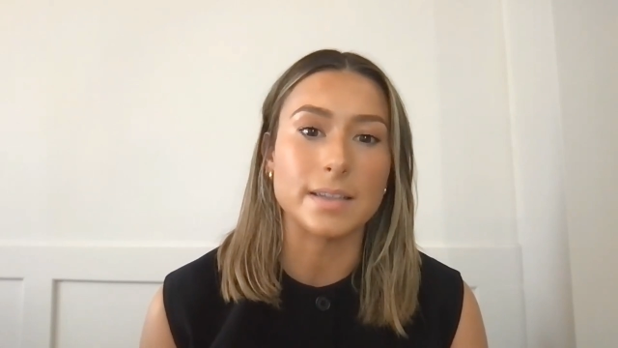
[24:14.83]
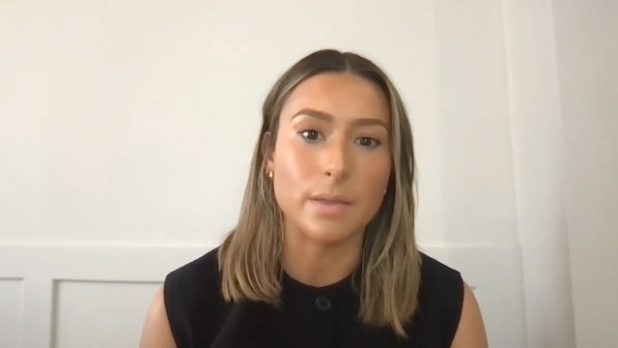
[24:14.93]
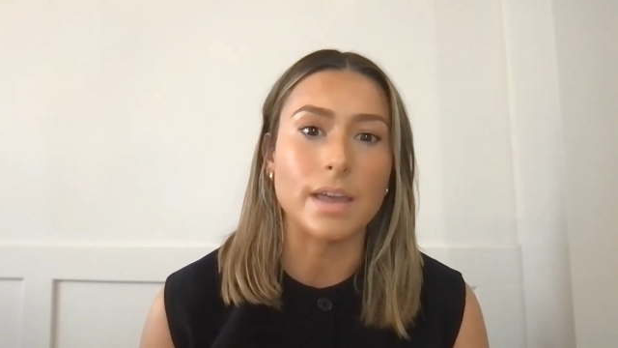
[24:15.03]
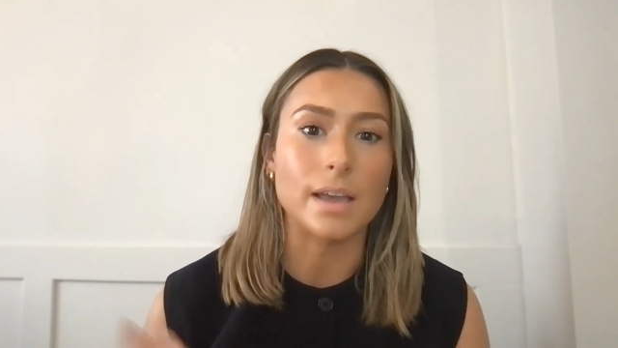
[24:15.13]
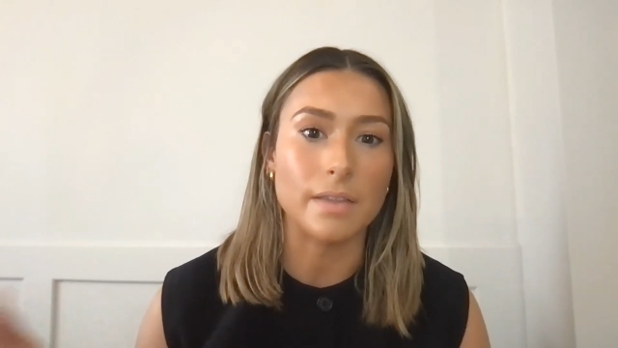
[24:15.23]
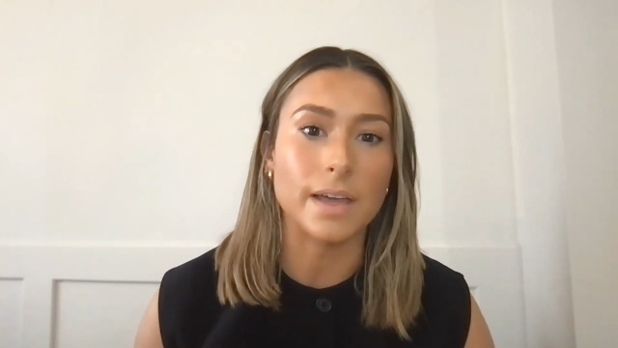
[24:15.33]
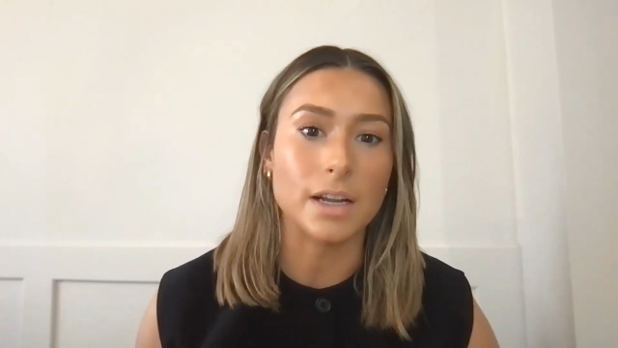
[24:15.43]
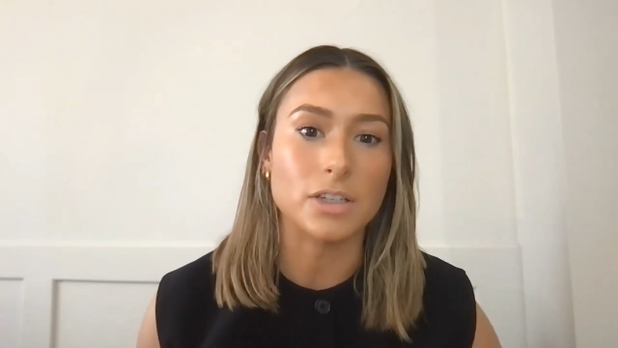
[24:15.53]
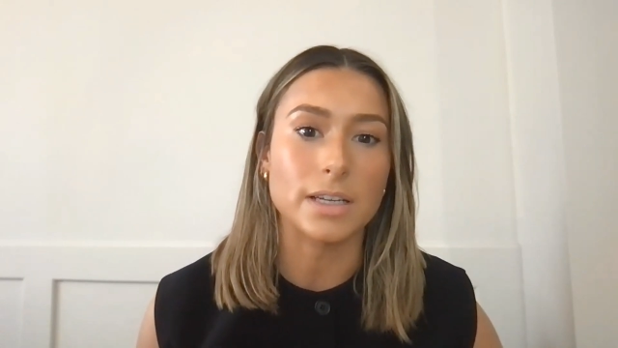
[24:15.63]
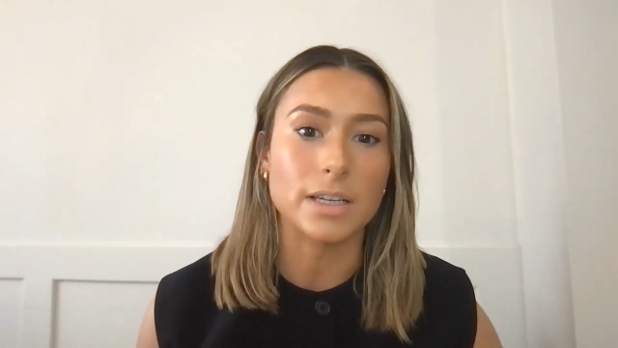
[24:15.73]
I think, and then
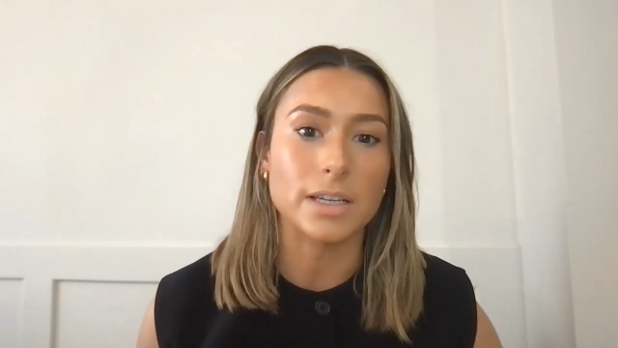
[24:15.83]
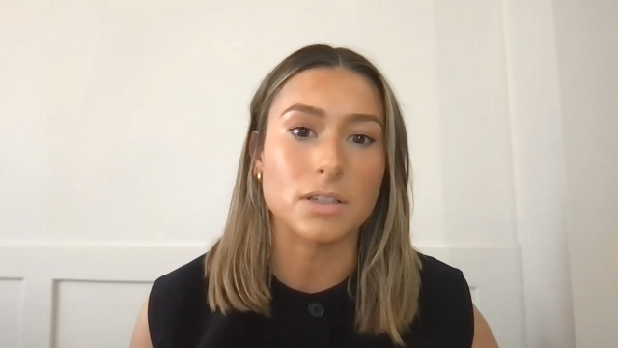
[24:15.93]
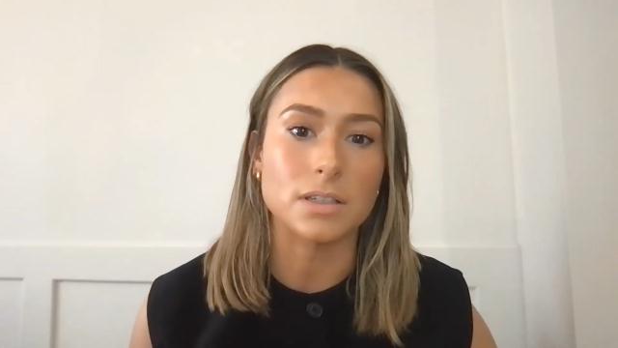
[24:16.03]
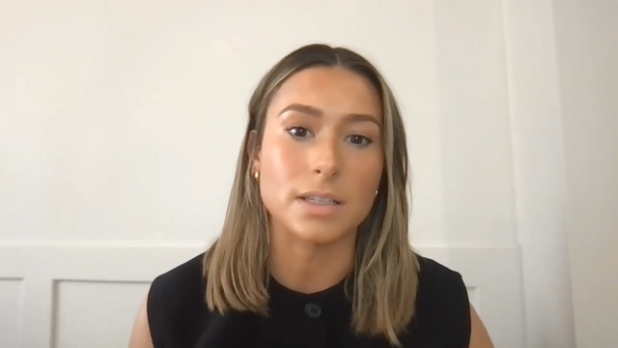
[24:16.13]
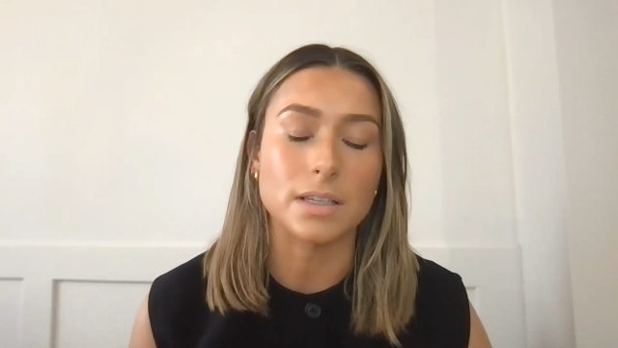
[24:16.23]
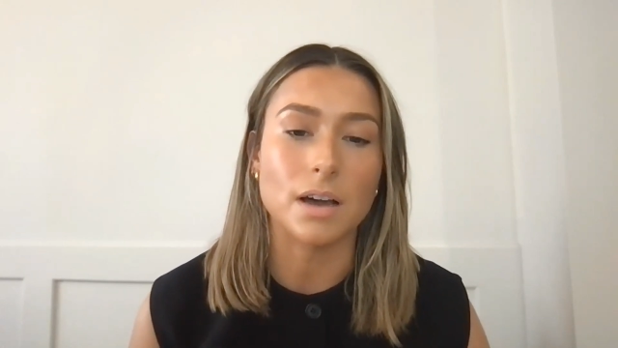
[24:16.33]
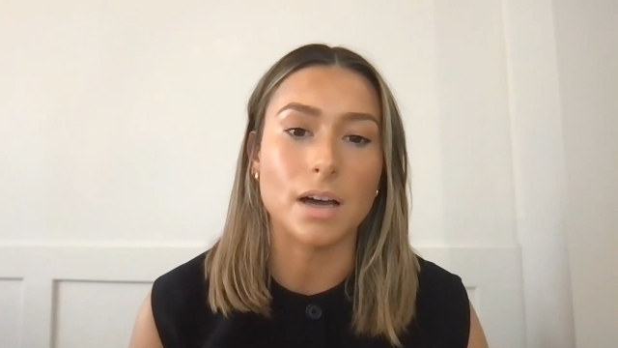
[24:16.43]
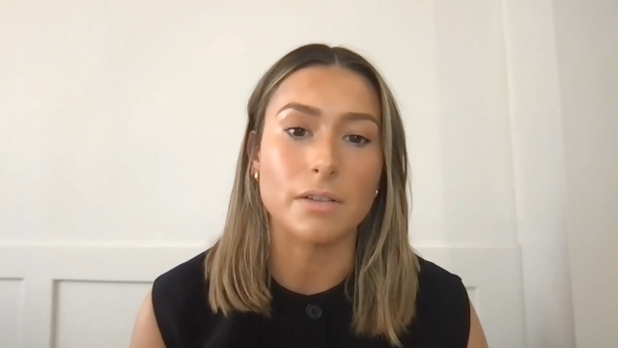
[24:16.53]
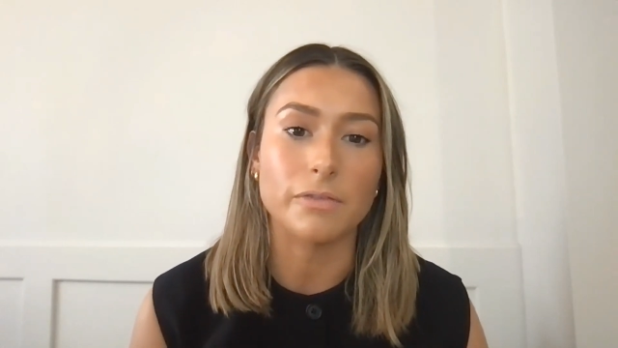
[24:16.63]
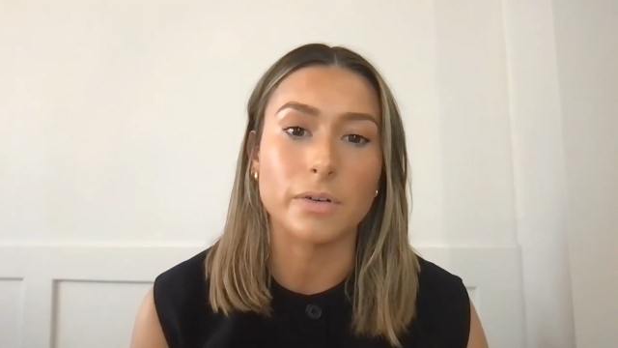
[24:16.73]
I transitioned into
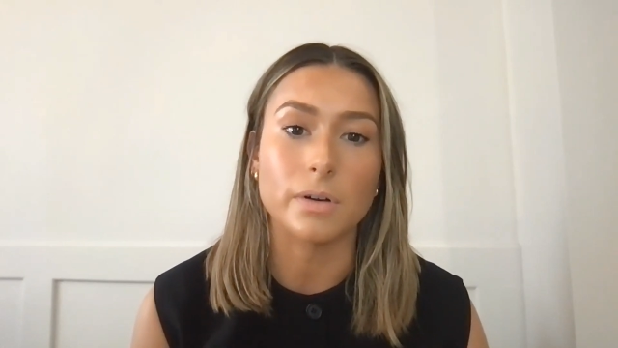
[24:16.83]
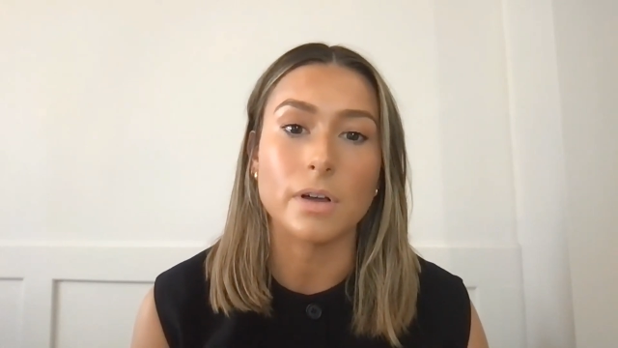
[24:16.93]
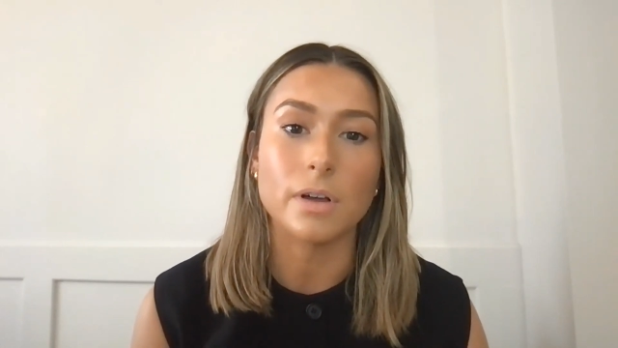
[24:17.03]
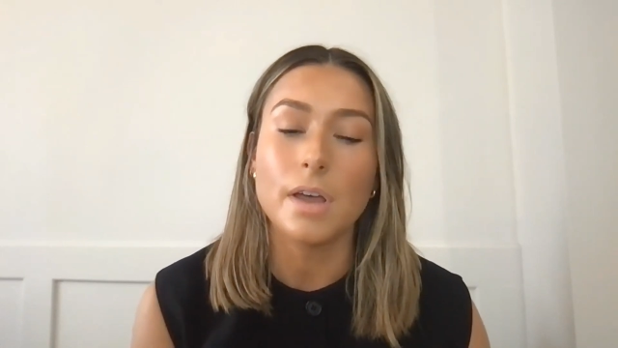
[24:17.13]
carnivore.